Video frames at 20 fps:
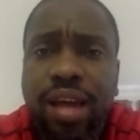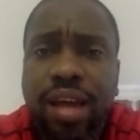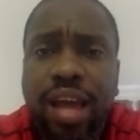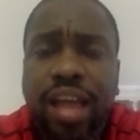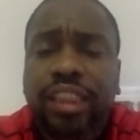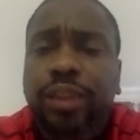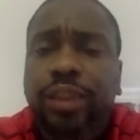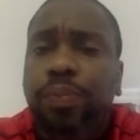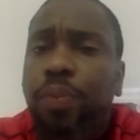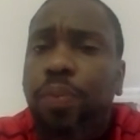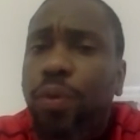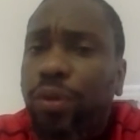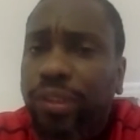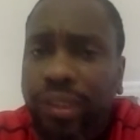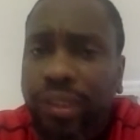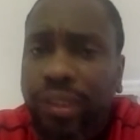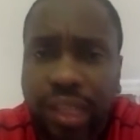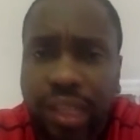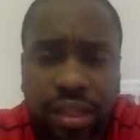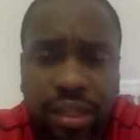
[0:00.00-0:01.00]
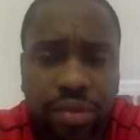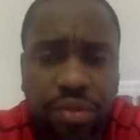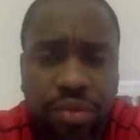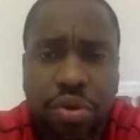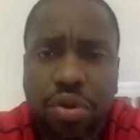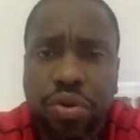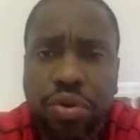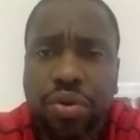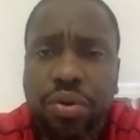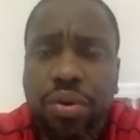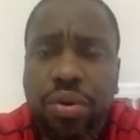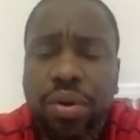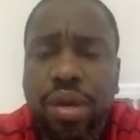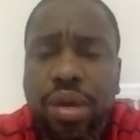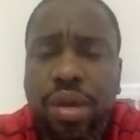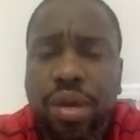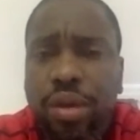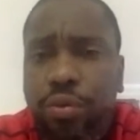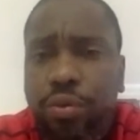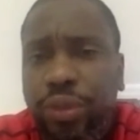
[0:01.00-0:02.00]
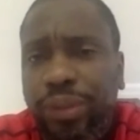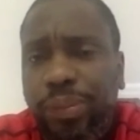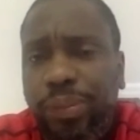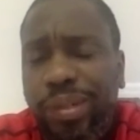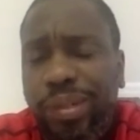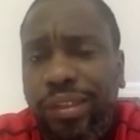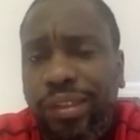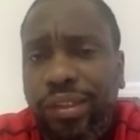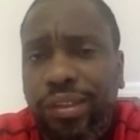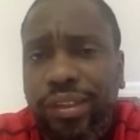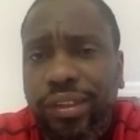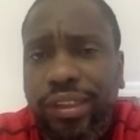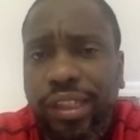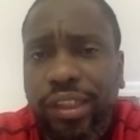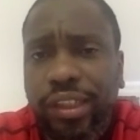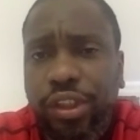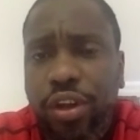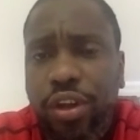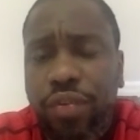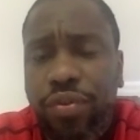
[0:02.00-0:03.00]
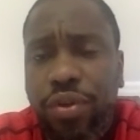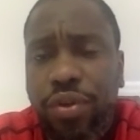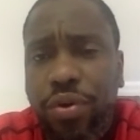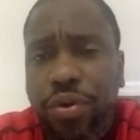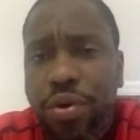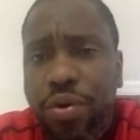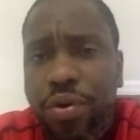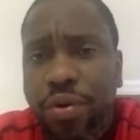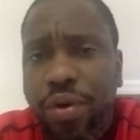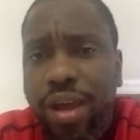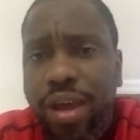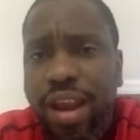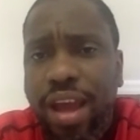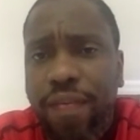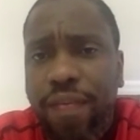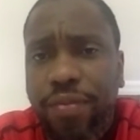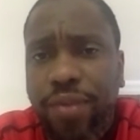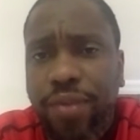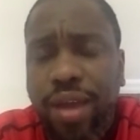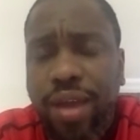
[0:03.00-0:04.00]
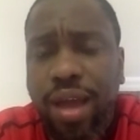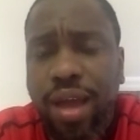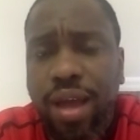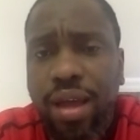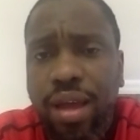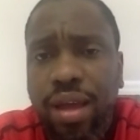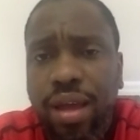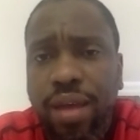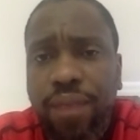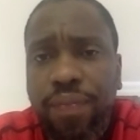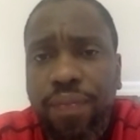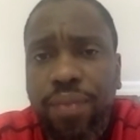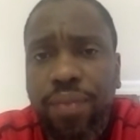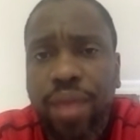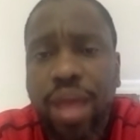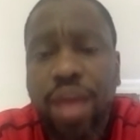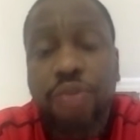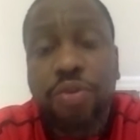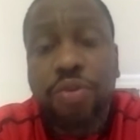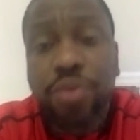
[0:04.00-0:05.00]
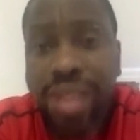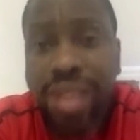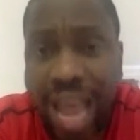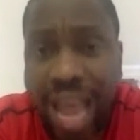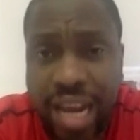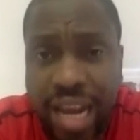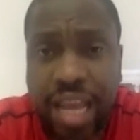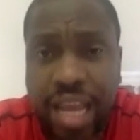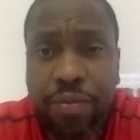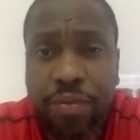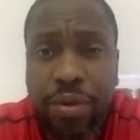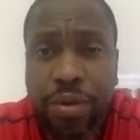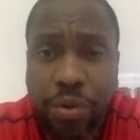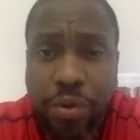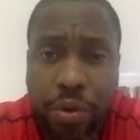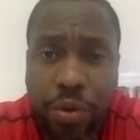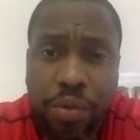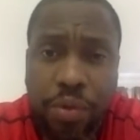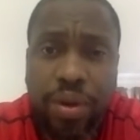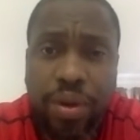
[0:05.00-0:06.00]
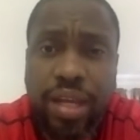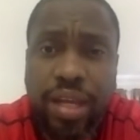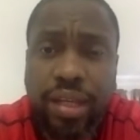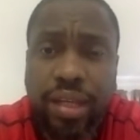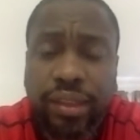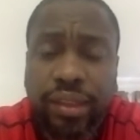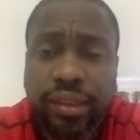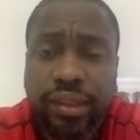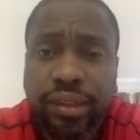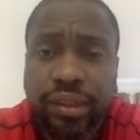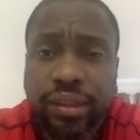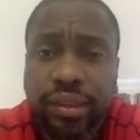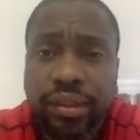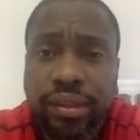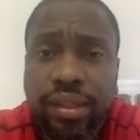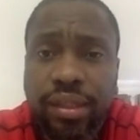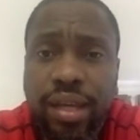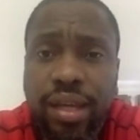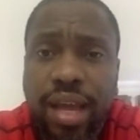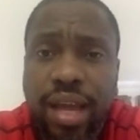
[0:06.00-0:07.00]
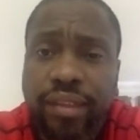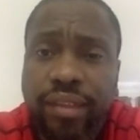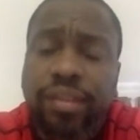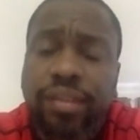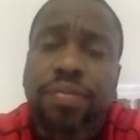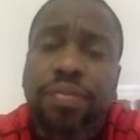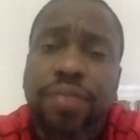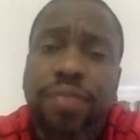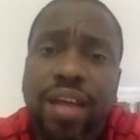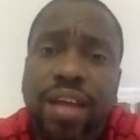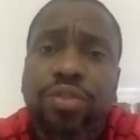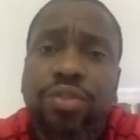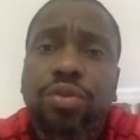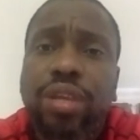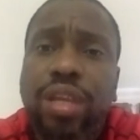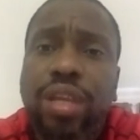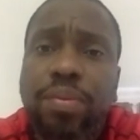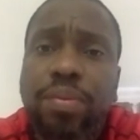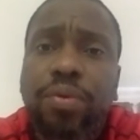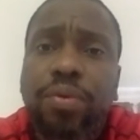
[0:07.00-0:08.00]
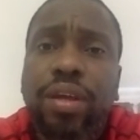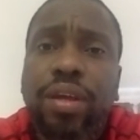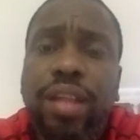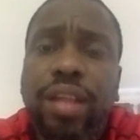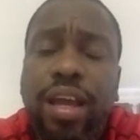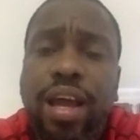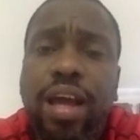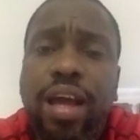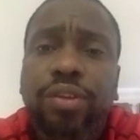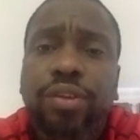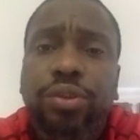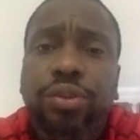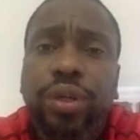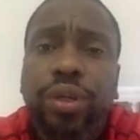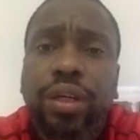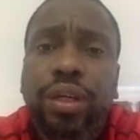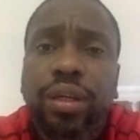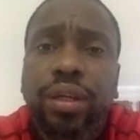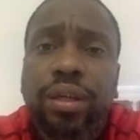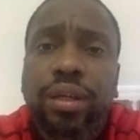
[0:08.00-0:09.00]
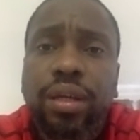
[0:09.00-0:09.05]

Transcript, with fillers: exposing the increased militarization of the Congo and Africa, and uniting with the Congolese as they fight to liberate the country